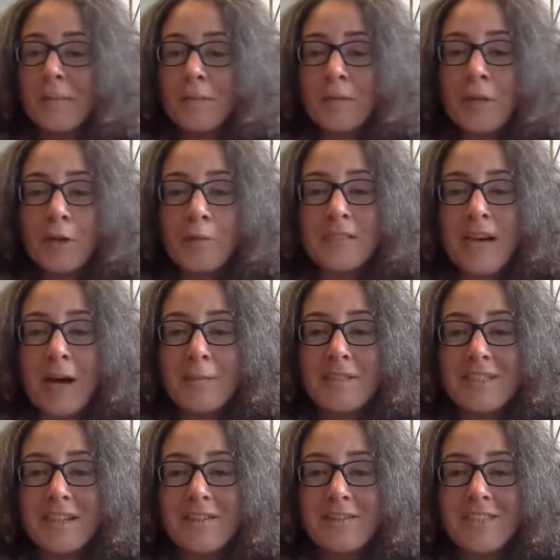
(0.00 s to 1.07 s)
Come to Abby's
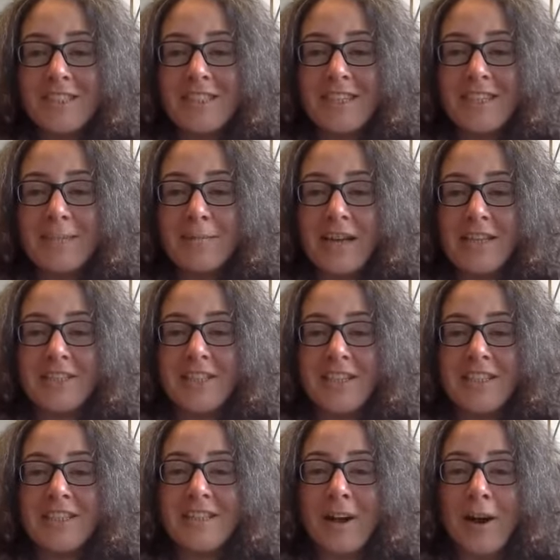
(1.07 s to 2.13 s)
Energy Healing page
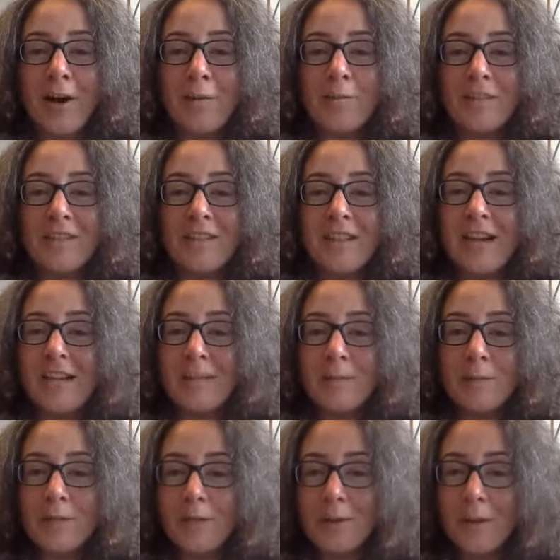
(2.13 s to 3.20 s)
anytime. You can ask me
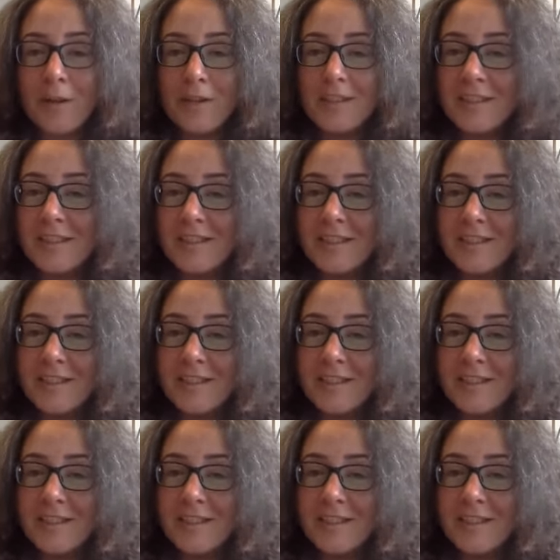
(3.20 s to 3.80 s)
any questions.